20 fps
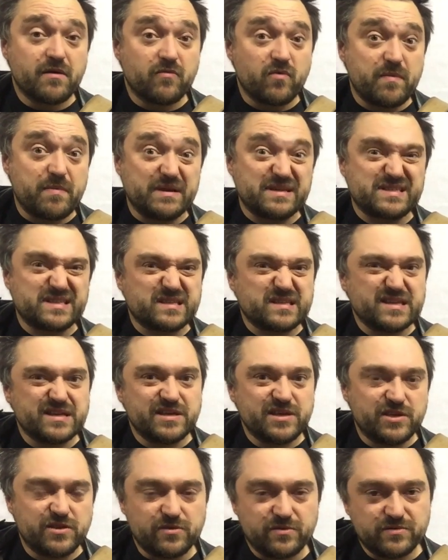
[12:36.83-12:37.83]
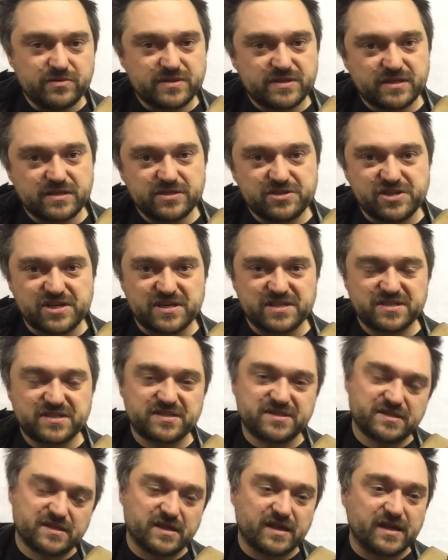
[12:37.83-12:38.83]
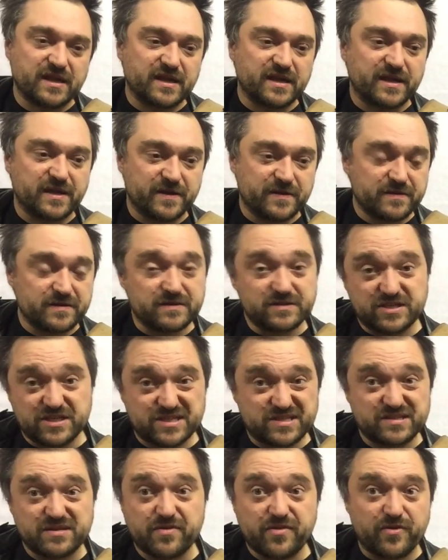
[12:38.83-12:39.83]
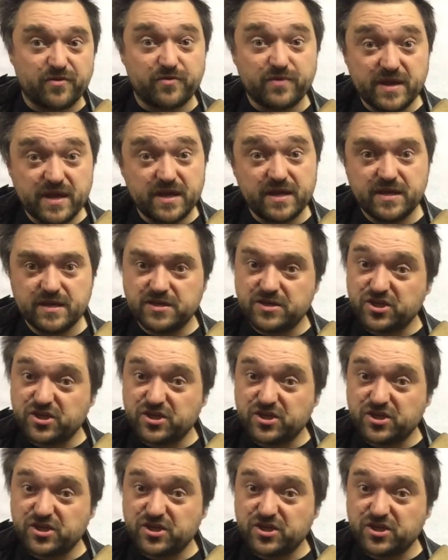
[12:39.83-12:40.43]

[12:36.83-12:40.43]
we basically use just 3